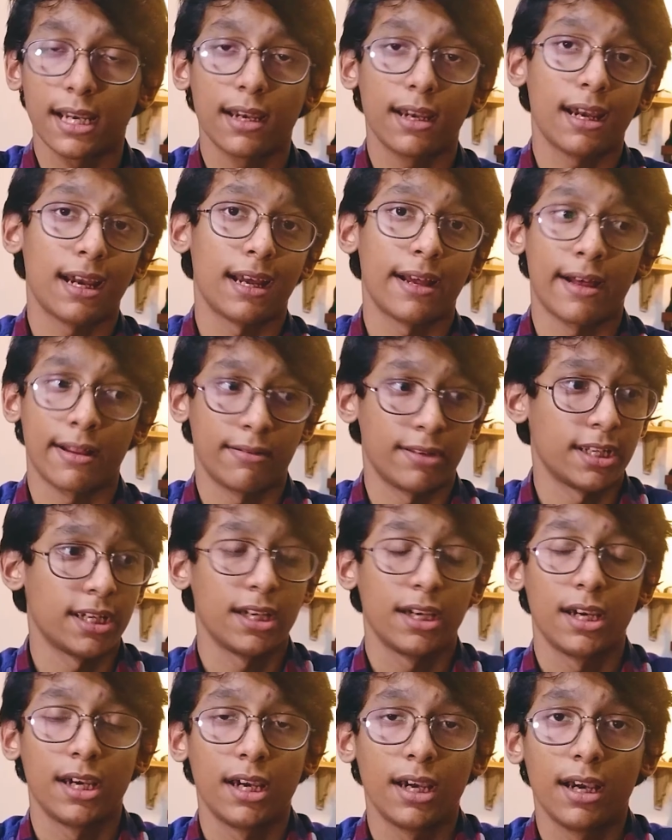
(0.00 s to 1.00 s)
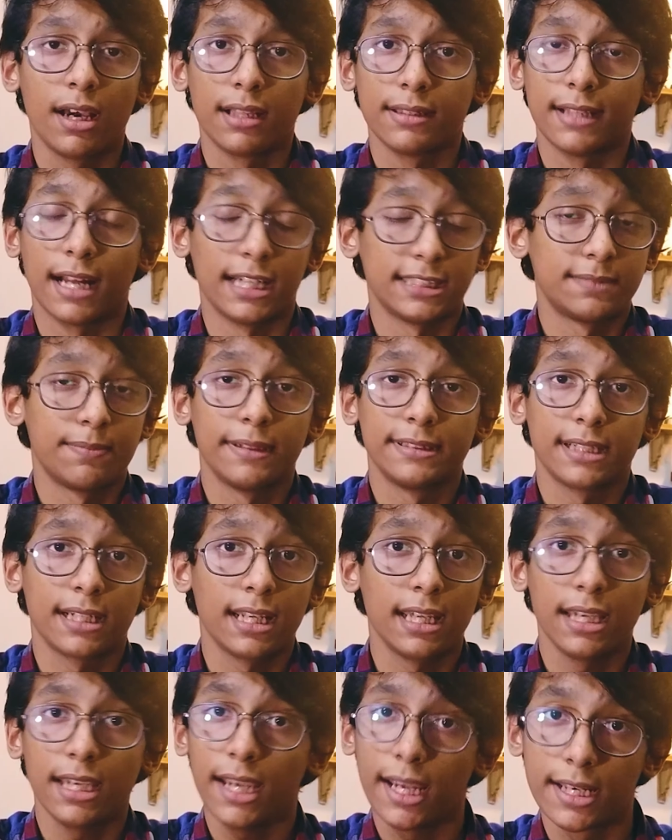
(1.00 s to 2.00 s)
and that's
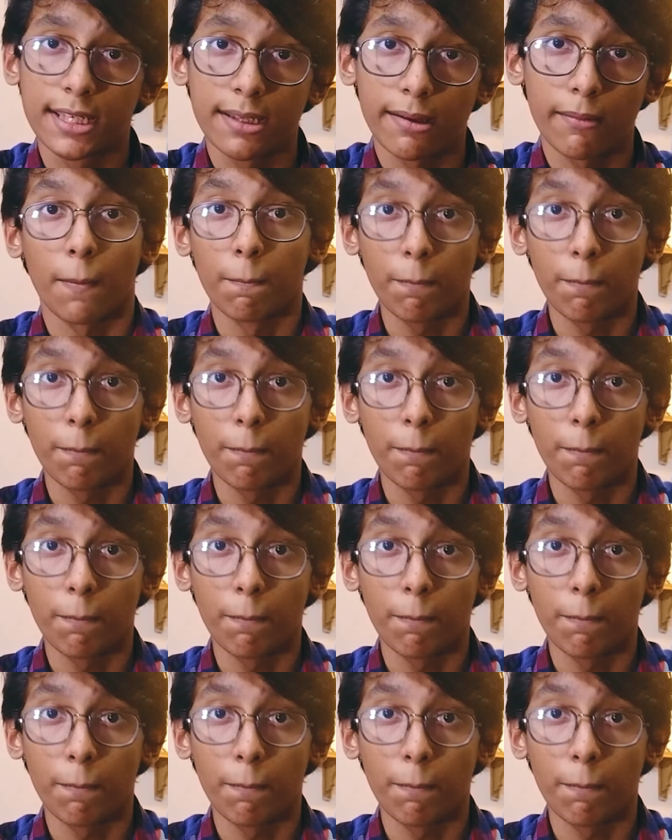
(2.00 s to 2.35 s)
basically it.